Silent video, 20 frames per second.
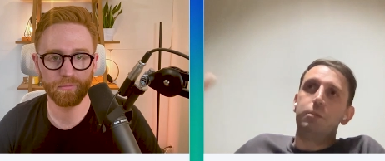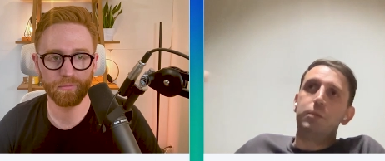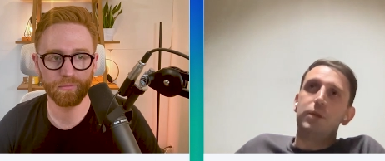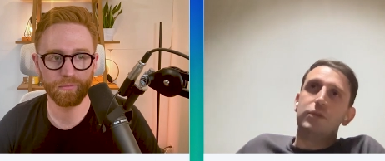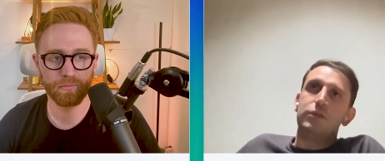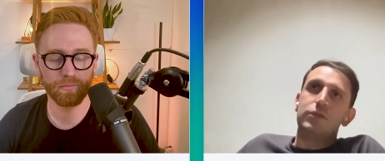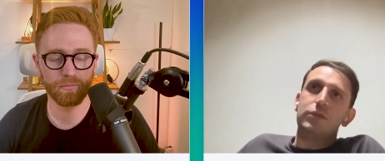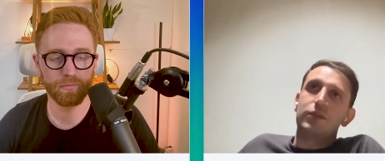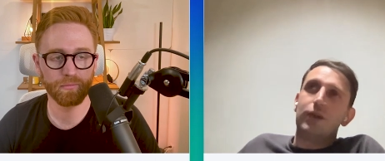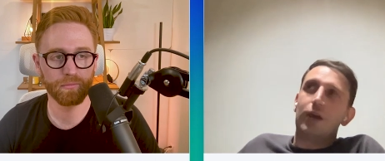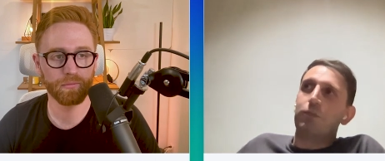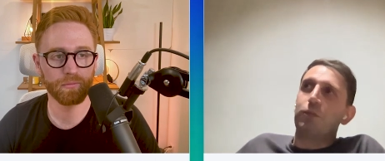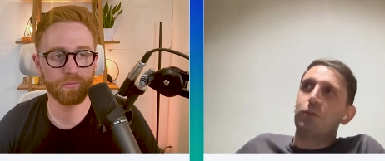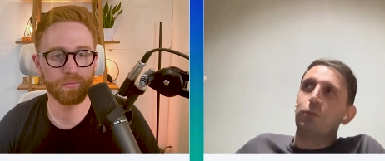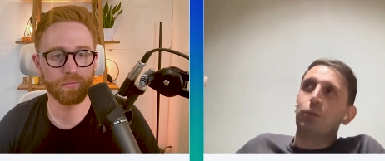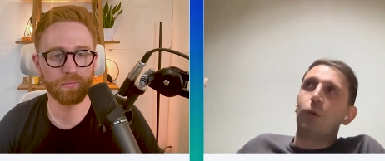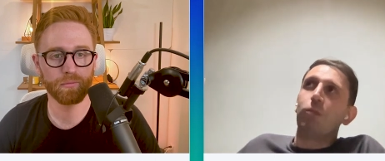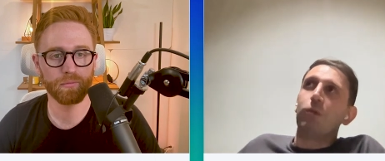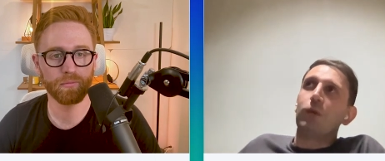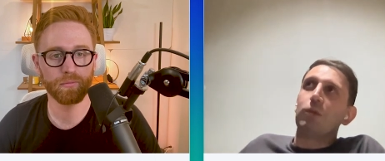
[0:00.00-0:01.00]
Speaker 1: business type
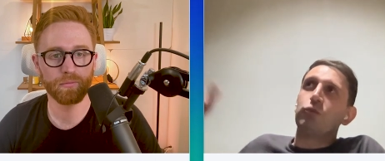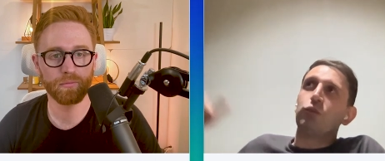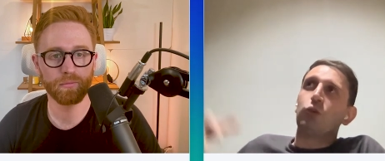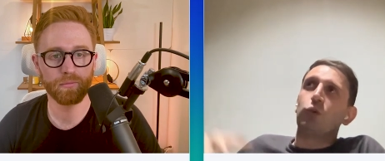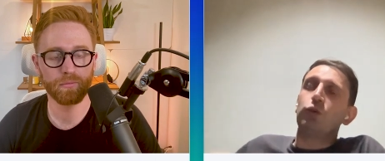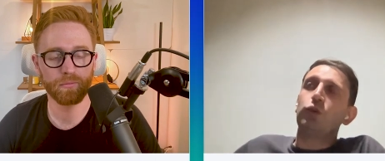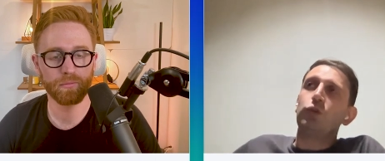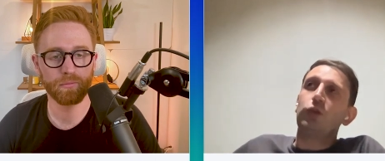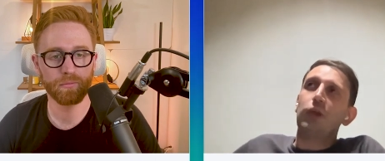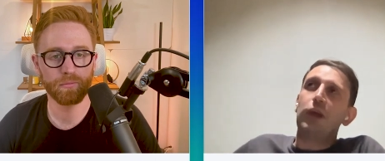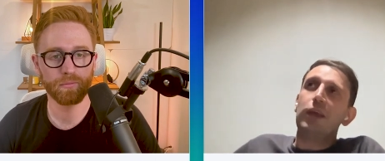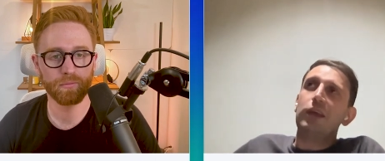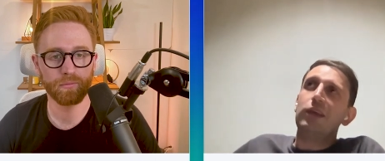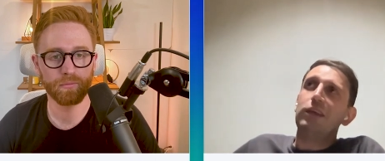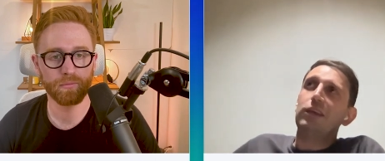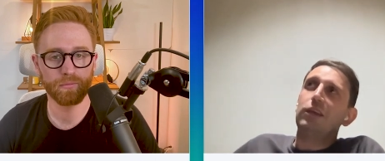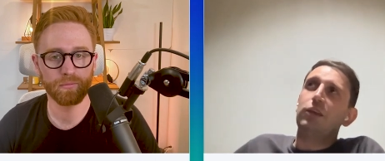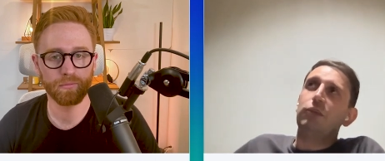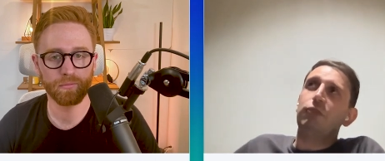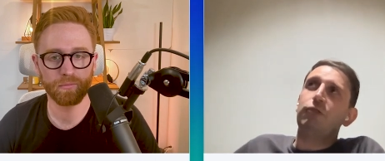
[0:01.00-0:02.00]
of problem. So today,
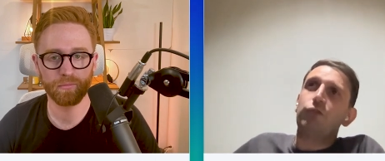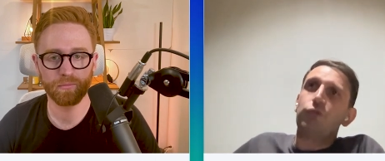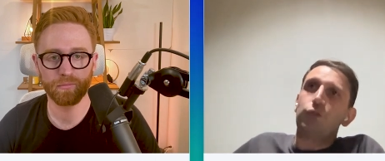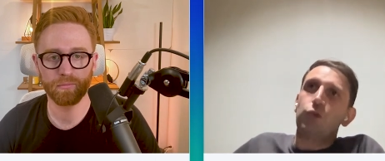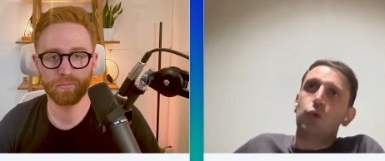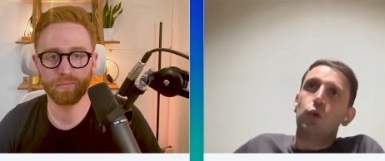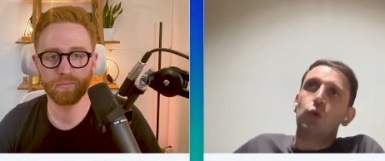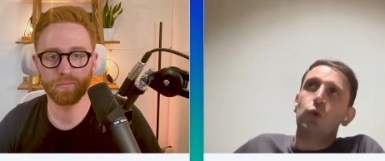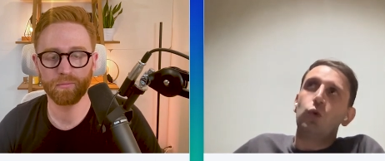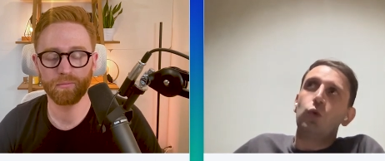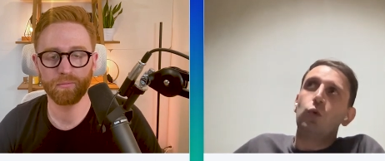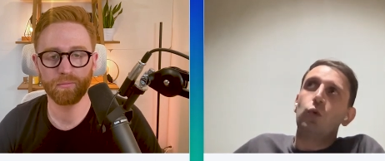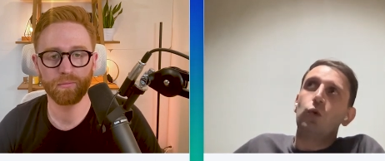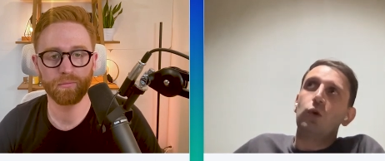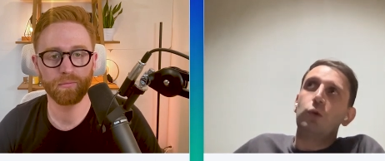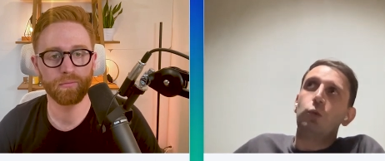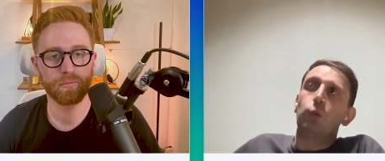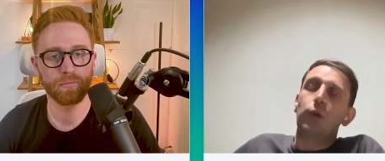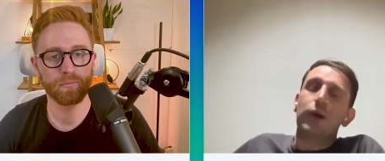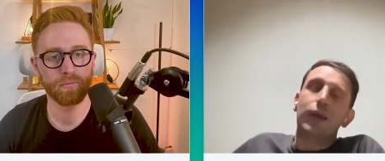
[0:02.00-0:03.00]
if you
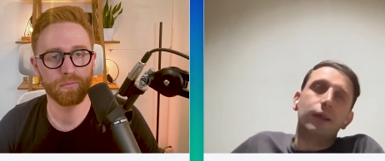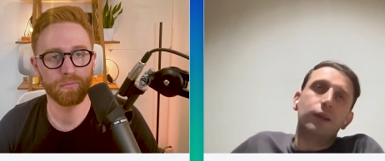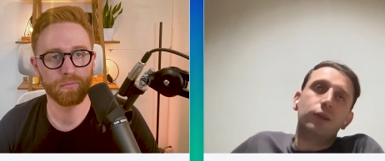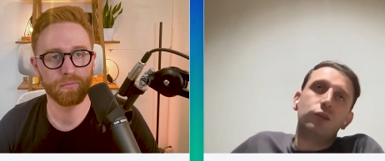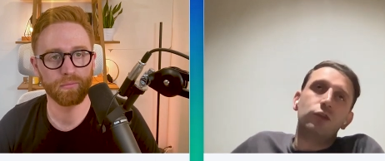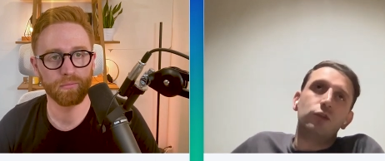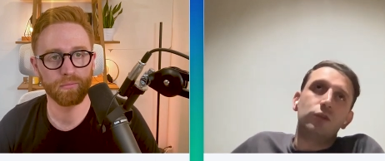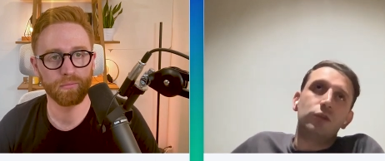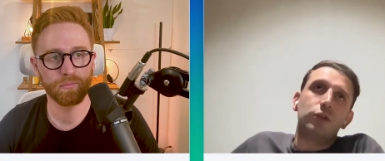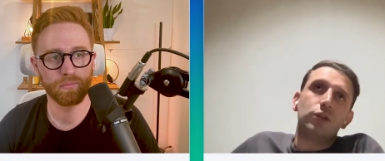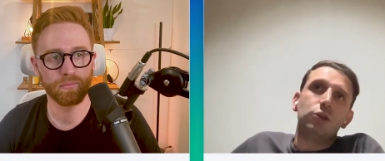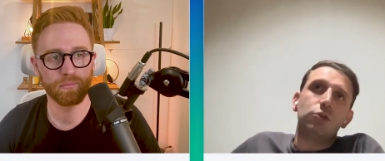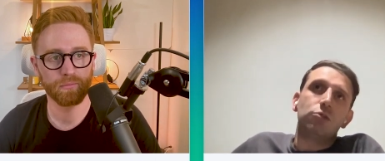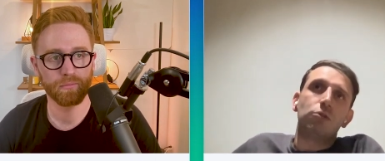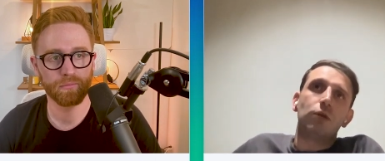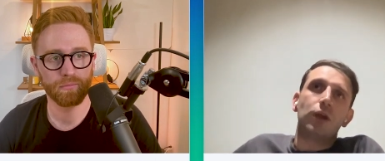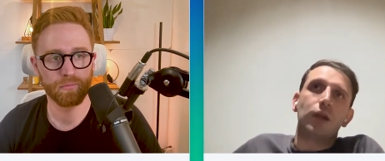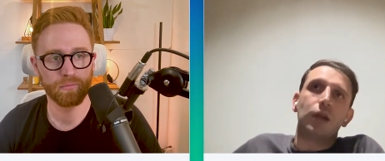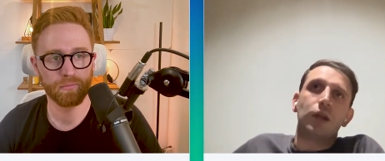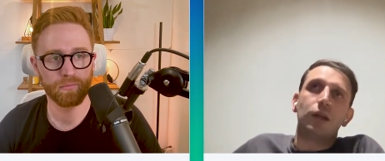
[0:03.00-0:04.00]
were willing to
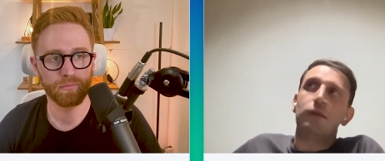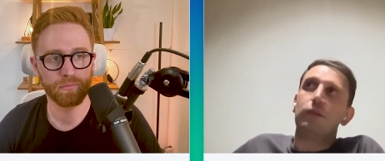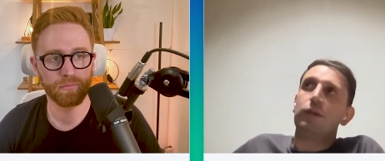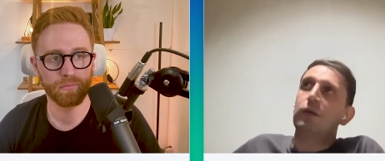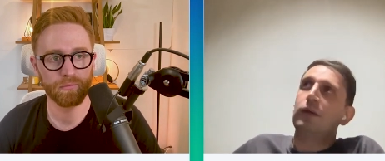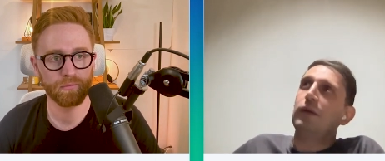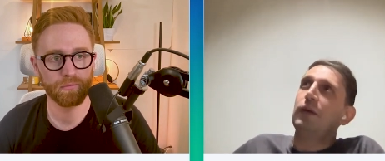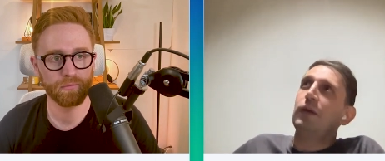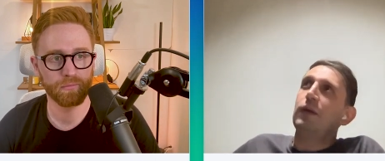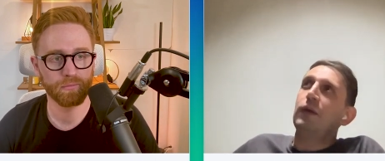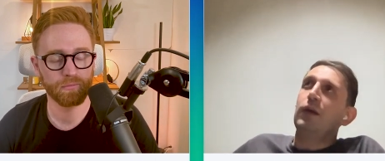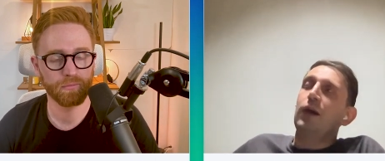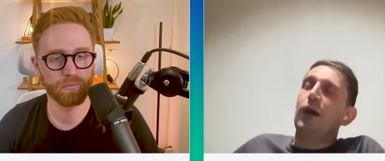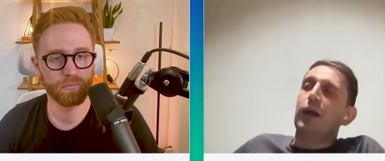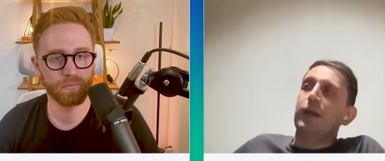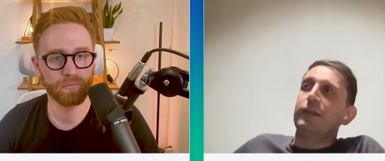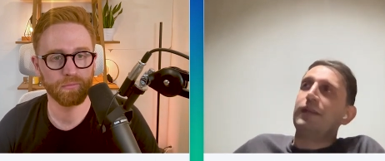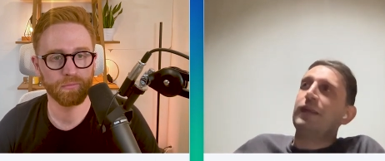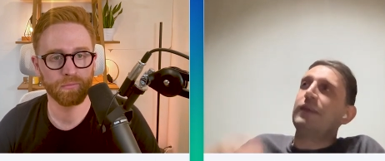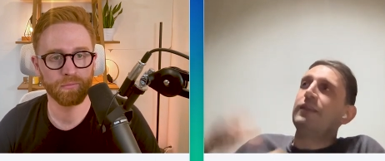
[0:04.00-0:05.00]
integrate
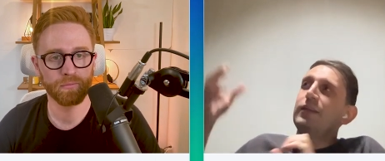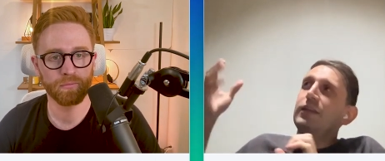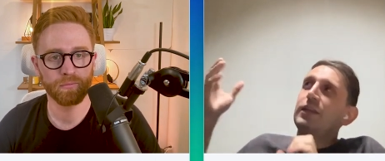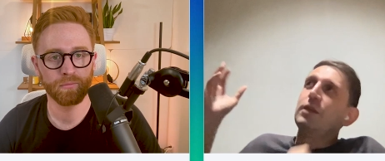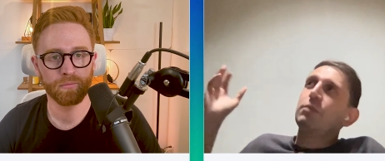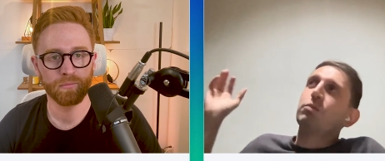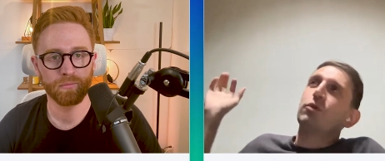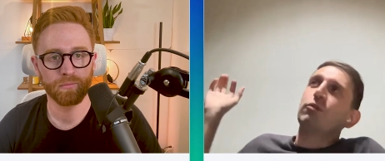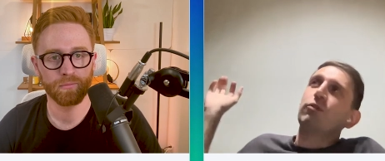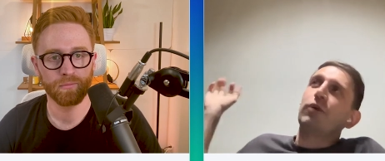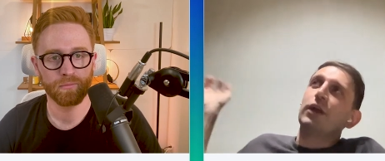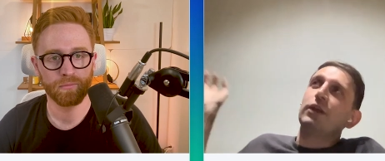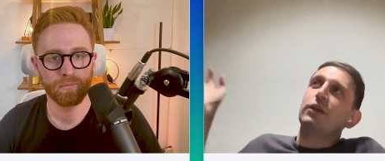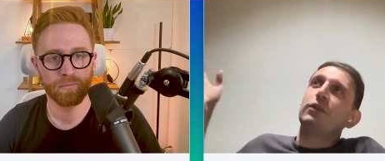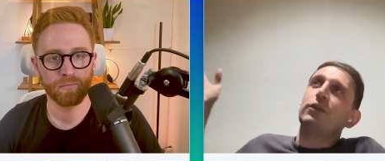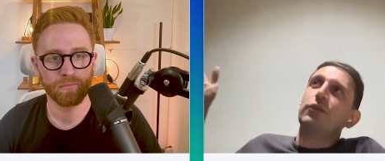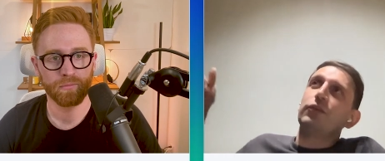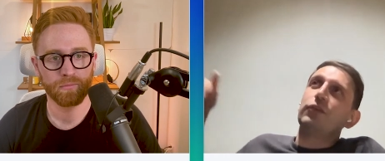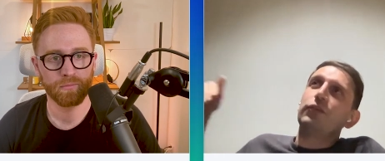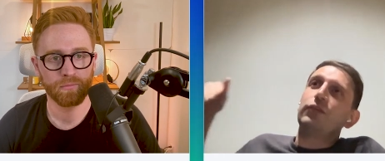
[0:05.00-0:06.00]
identity
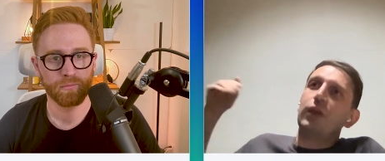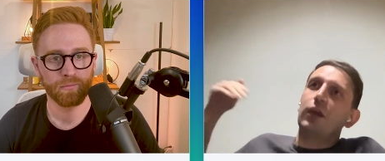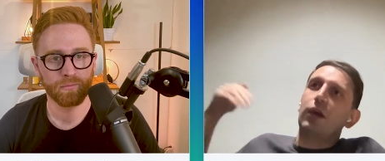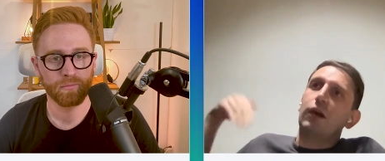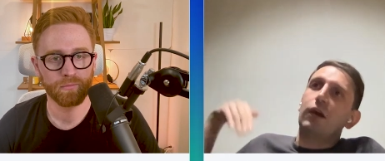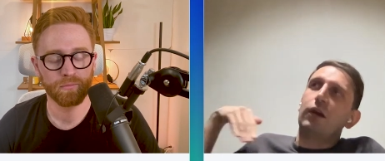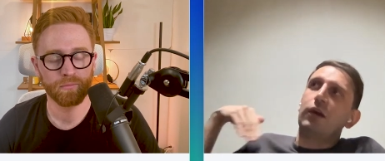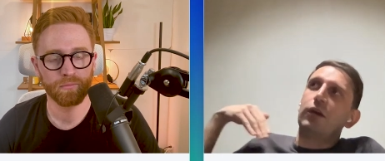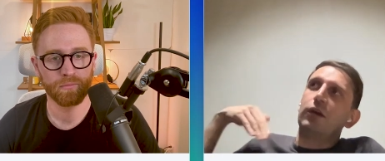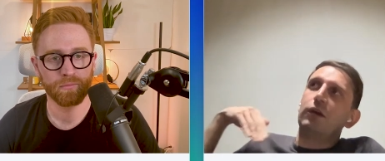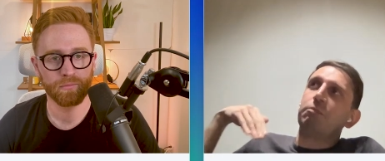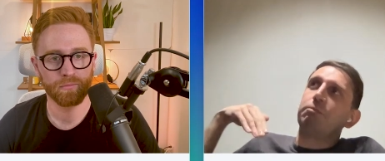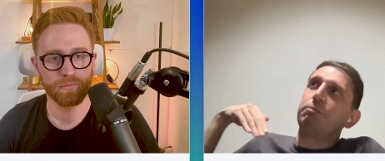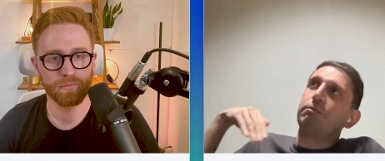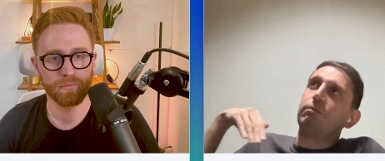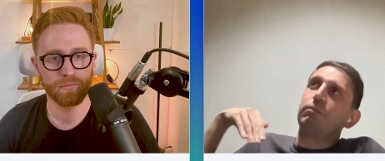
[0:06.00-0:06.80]
providers that are